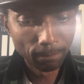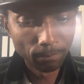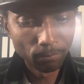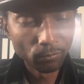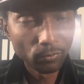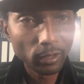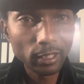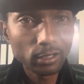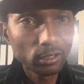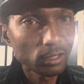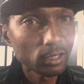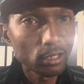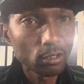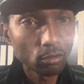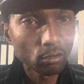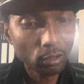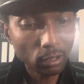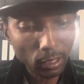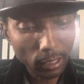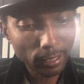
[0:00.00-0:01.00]
They still
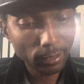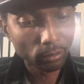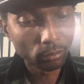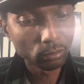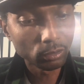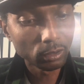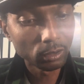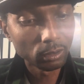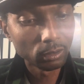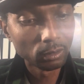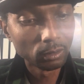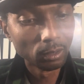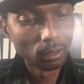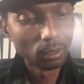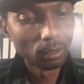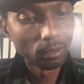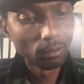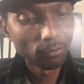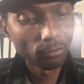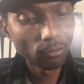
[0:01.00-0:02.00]
clowns
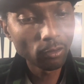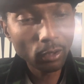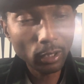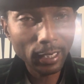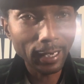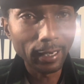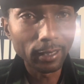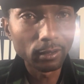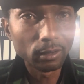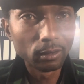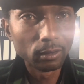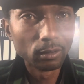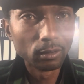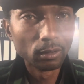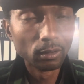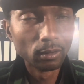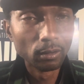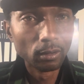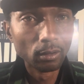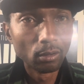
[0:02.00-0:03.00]
for that.
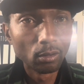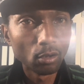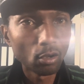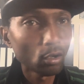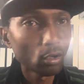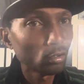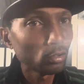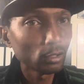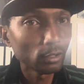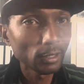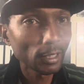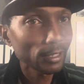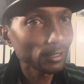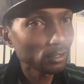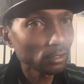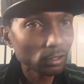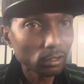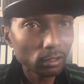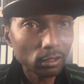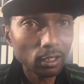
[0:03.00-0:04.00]
All the
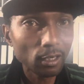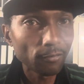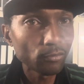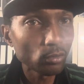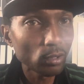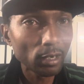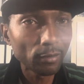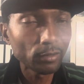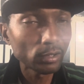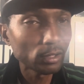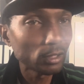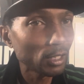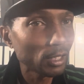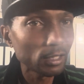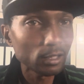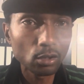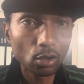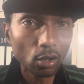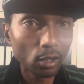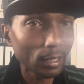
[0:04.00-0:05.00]
gangster stuff you ever did
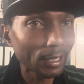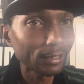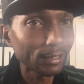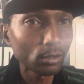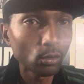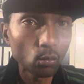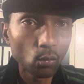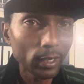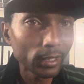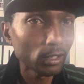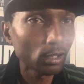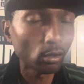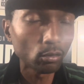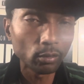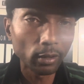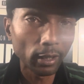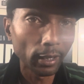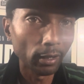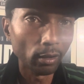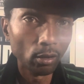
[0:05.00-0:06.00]
is all out the window
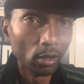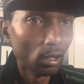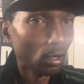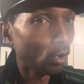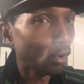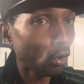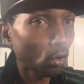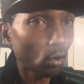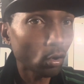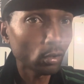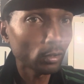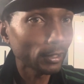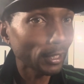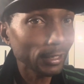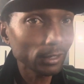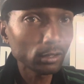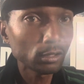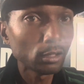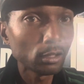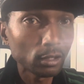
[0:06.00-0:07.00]
now. All
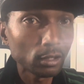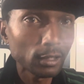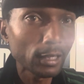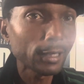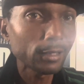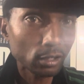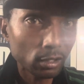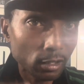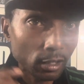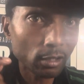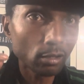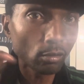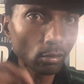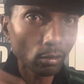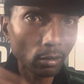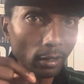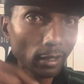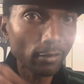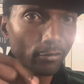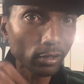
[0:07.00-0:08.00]
gangsters that still
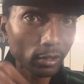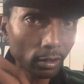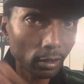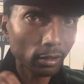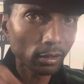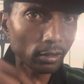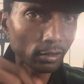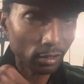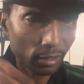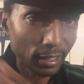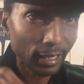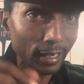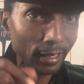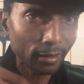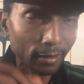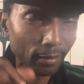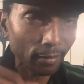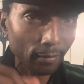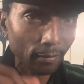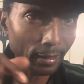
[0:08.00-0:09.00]
living
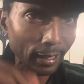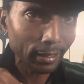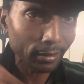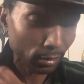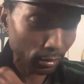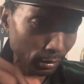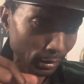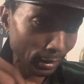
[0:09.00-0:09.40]
saying that